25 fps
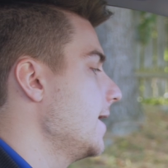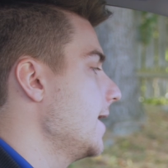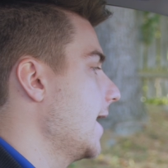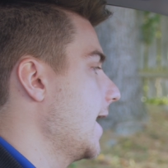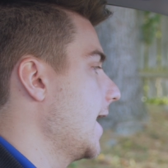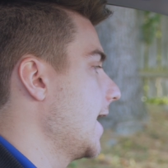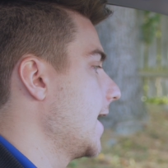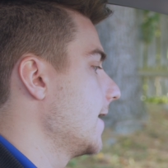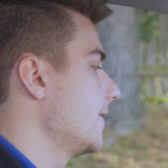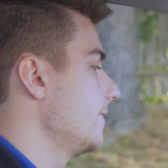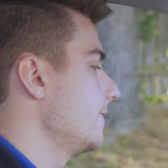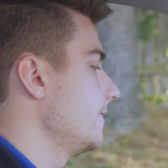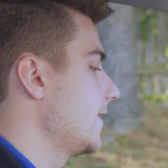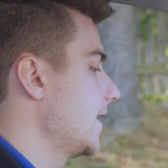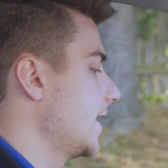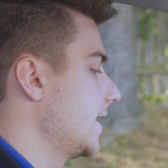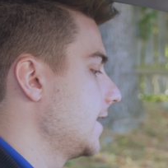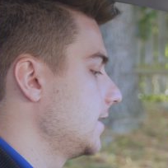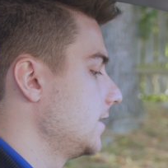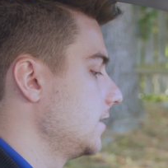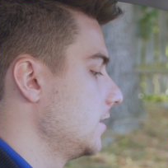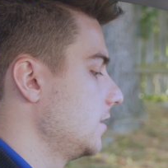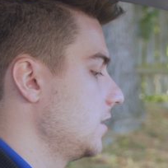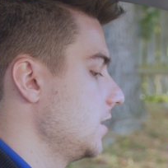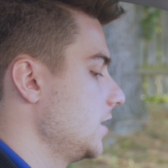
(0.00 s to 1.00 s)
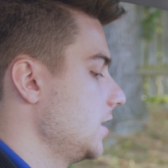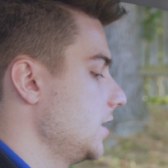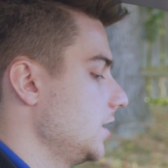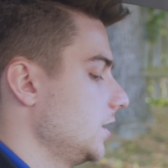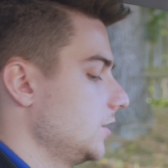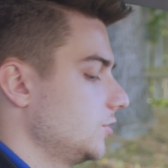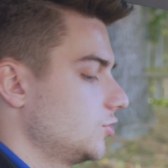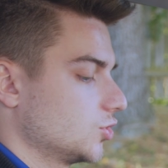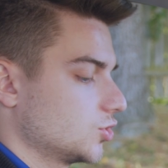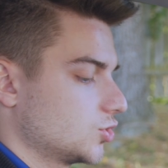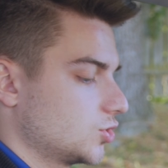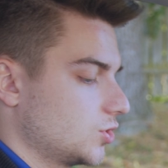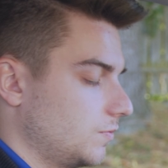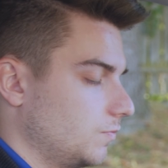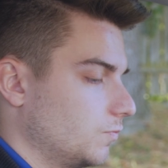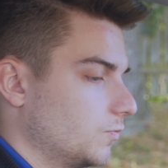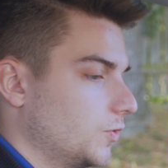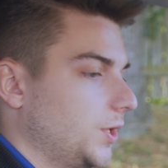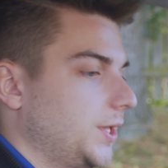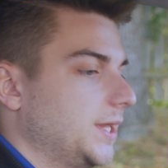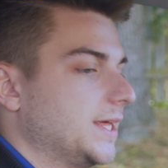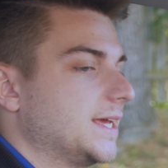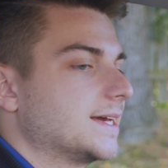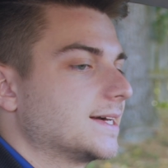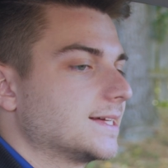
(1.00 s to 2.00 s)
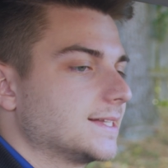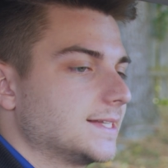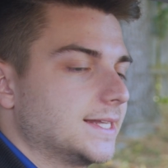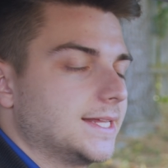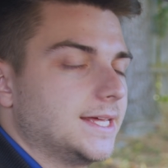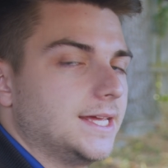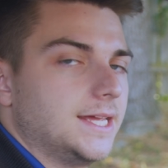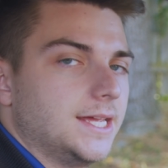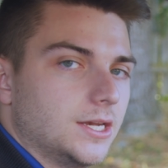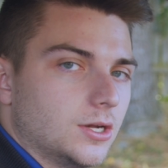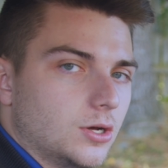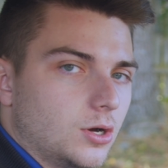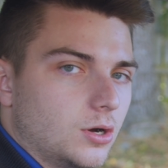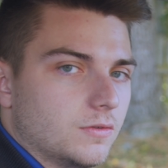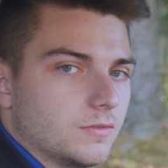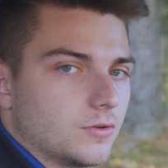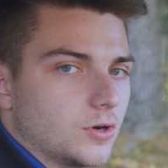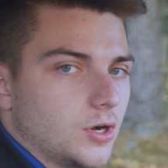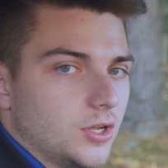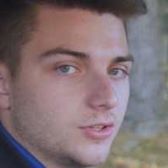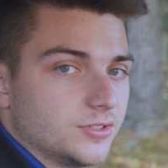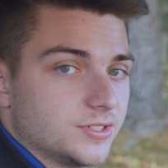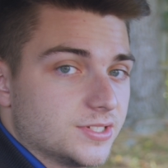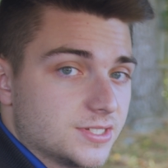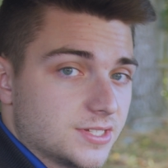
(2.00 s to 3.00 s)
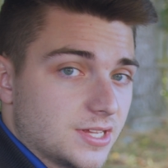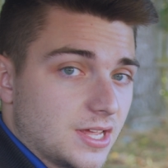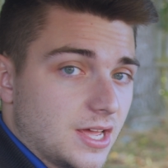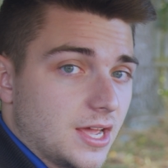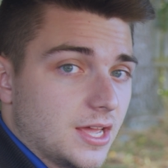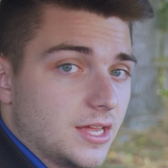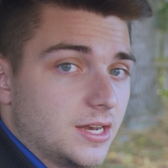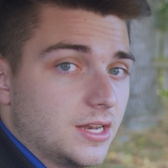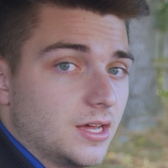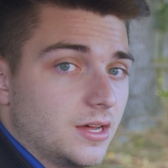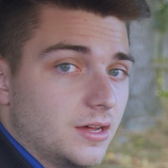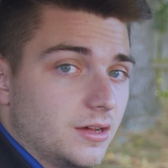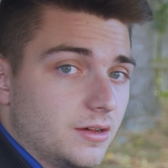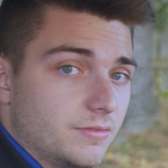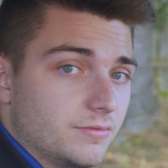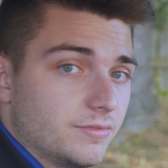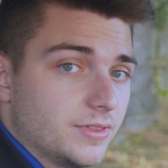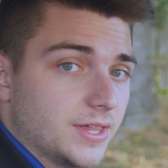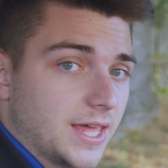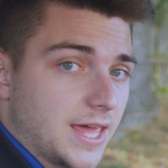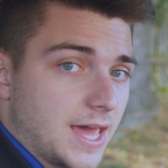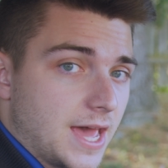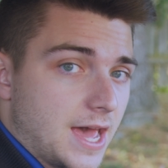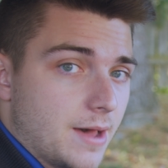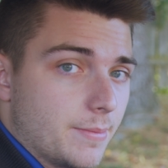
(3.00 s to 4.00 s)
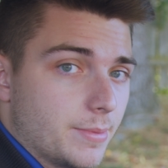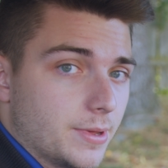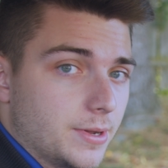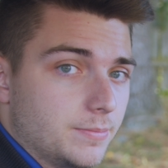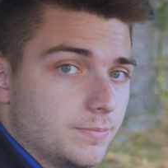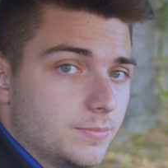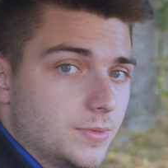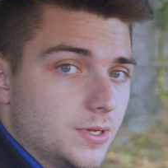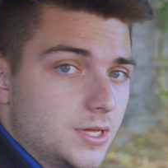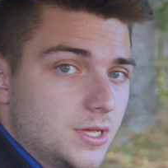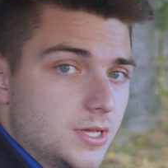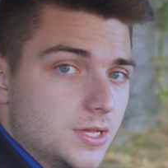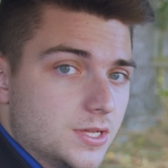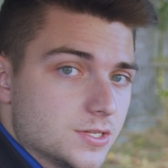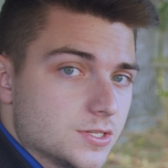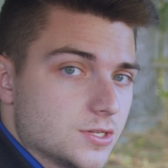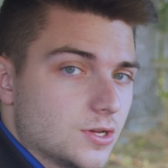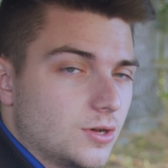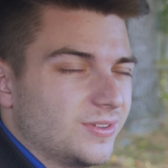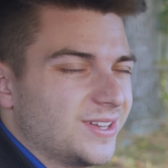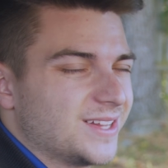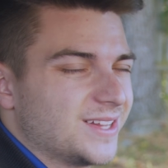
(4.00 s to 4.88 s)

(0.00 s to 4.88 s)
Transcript: and then the just really clean overall design of the cabin. So